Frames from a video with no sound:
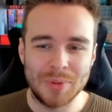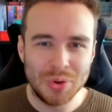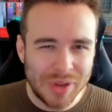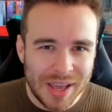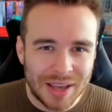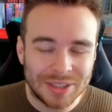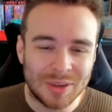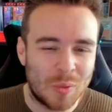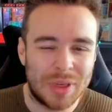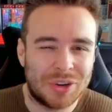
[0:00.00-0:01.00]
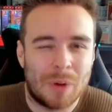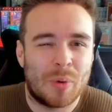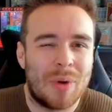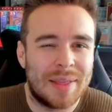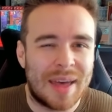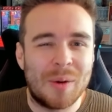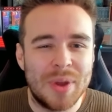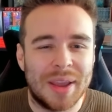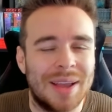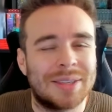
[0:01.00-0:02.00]
New Year's, so will they drop a raid that
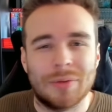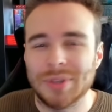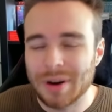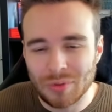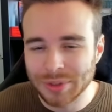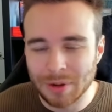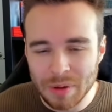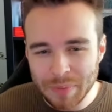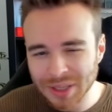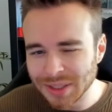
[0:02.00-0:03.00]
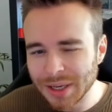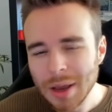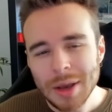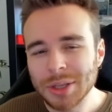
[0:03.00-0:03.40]
weekend, because obviously everyone's going to be busy,